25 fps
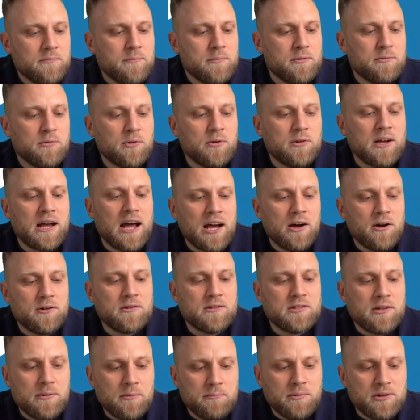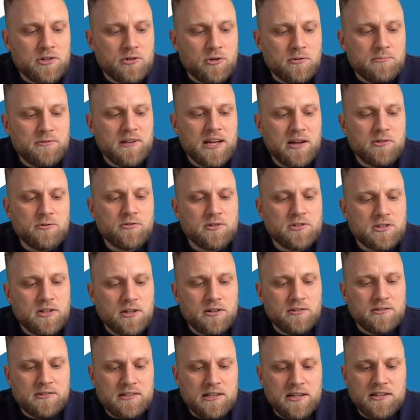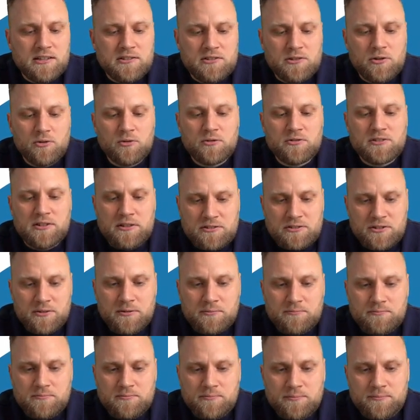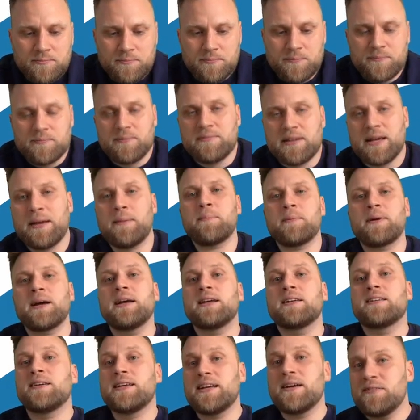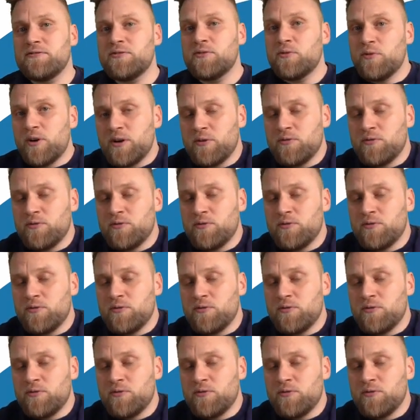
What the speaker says: You cannot submit your VAT returns. That means if you are